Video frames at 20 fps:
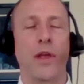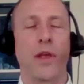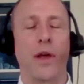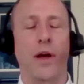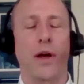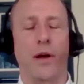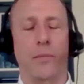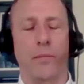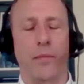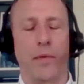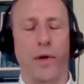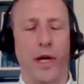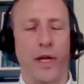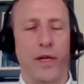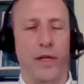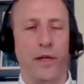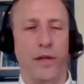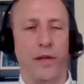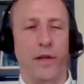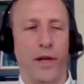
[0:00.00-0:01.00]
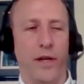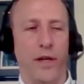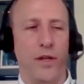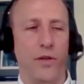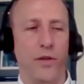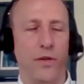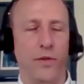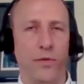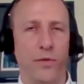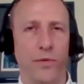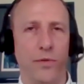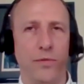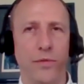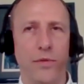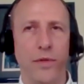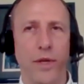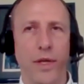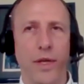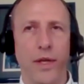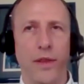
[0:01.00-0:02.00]
Um, I, I knew
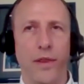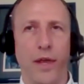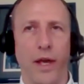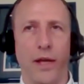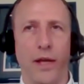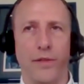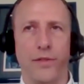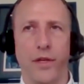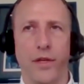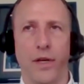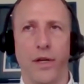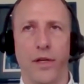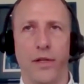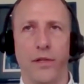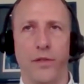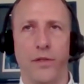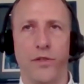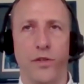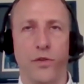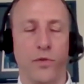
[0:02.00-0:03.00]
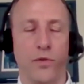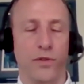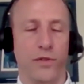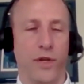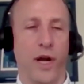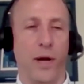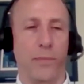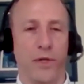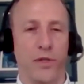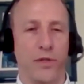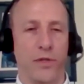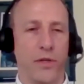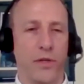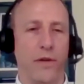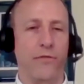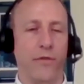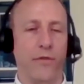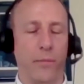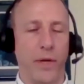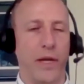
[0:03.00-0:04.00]
that uh, Duke was an
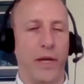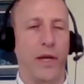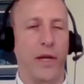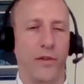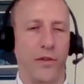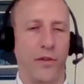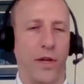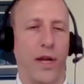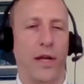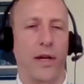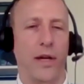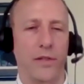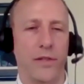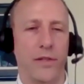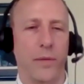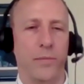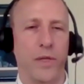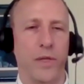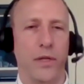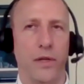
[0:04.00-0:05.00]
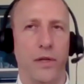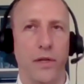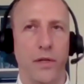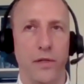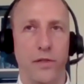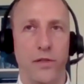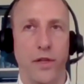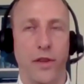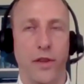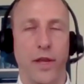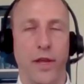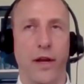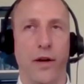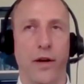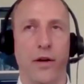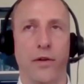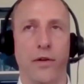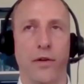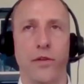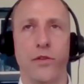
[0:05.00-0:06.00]
opportunity for me because I got accepted to
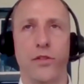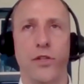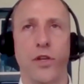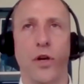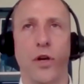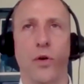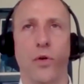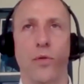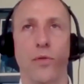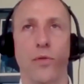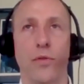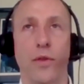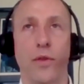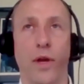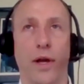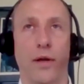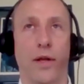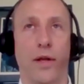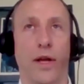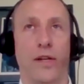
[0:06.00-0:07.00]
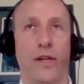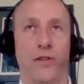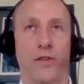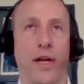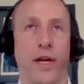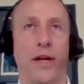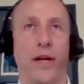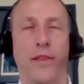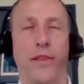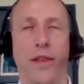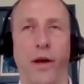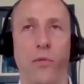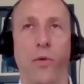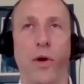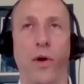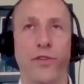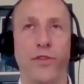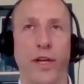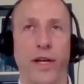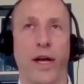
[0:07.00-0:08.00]
there. So I, I decided that
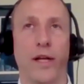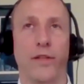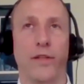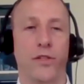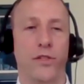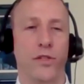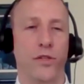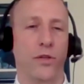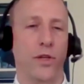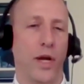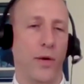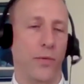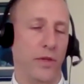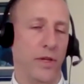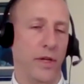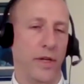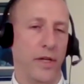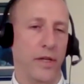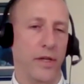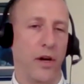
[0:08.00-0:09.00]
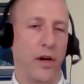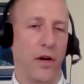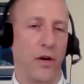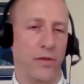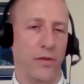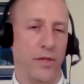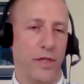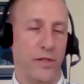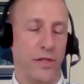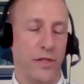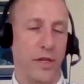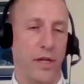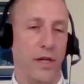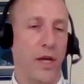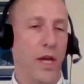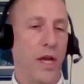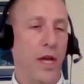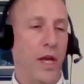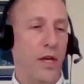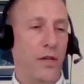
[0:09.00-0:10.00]
once I got to Duke, I would look into R O T C.
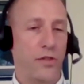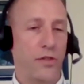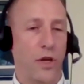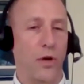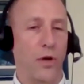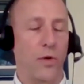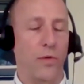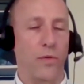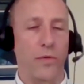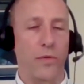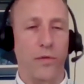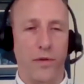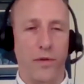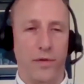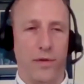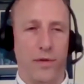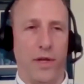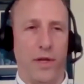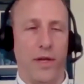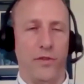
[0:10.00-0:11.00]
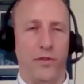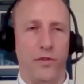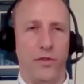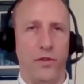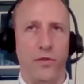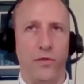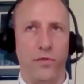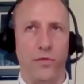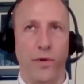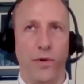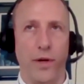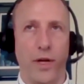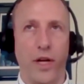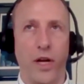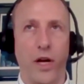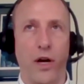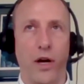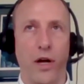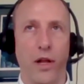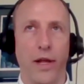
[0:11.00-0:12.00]
So as you
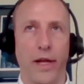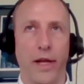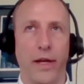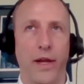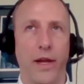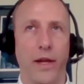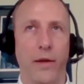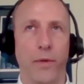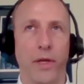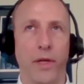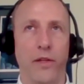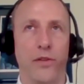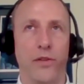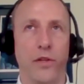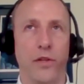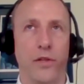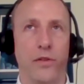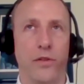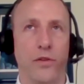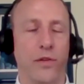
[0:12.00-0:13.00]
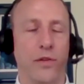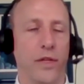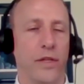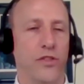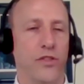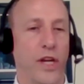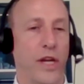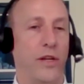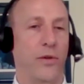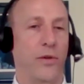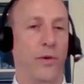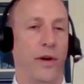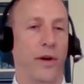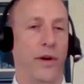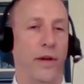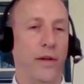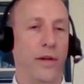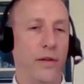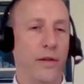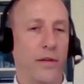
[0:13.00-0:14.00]
recall, I came into Duke in
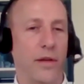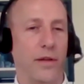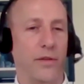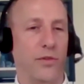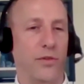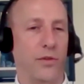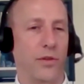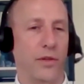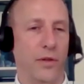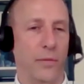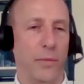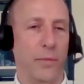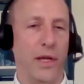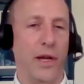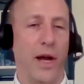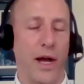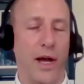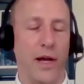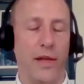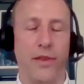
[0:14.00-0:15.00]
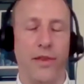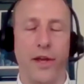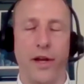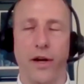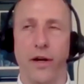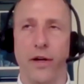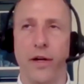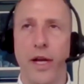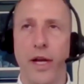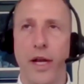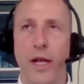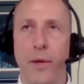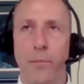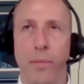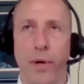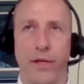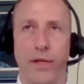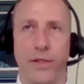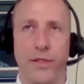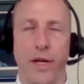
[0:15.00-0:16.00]
January. That's so right. A little bit odd there,
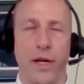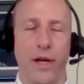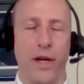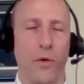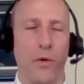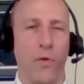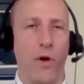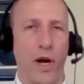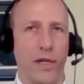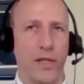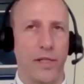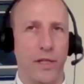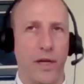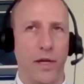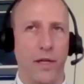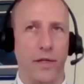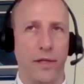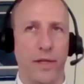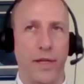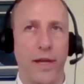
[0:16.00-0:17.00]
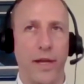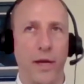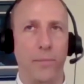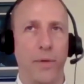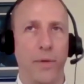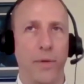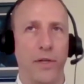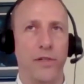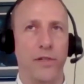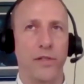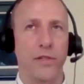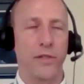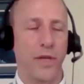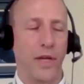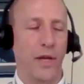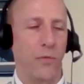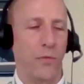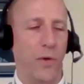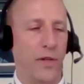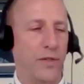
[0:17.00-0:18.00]
but uh, I walked on campus
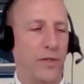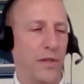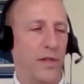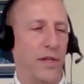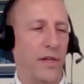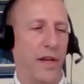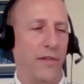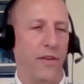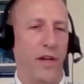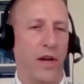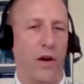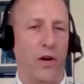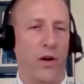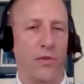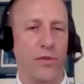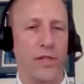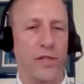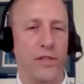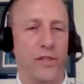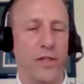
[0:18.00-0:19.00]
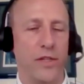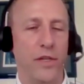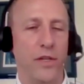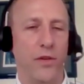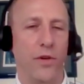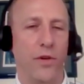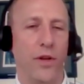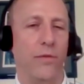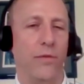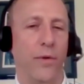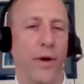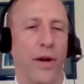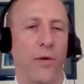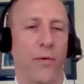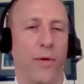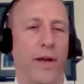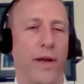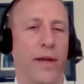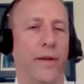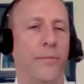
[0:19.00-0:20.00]
and went to the Navy R O T C unit right
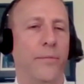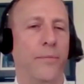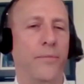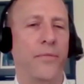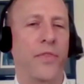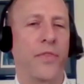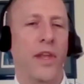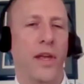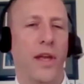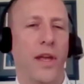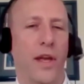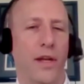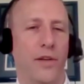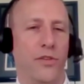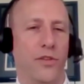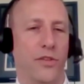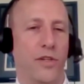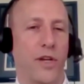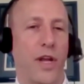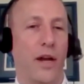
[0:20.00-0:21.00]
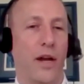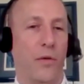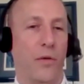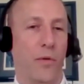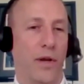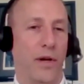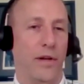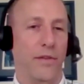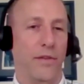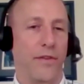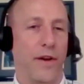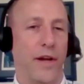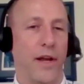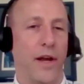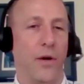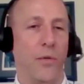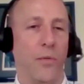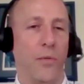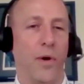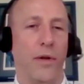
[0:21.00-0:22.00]
away and just kind of wanted to find
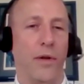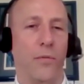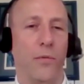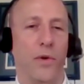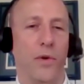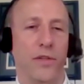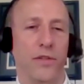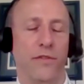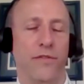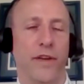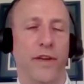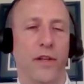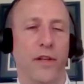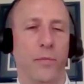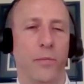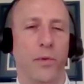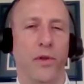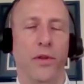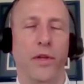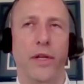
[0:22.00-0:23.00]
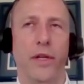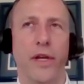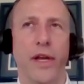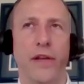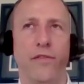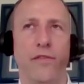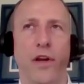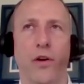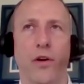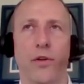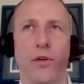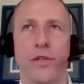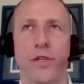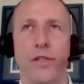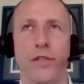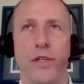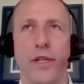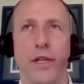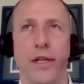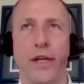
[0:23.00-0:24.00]
out what was available in Navy R O
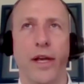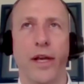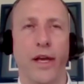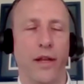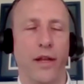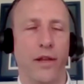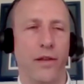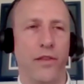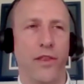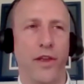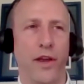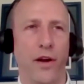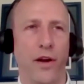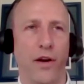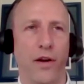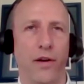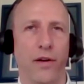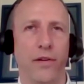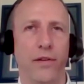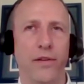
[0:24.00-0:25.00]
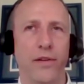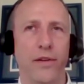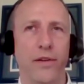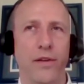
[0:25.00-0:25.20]
T C. And their,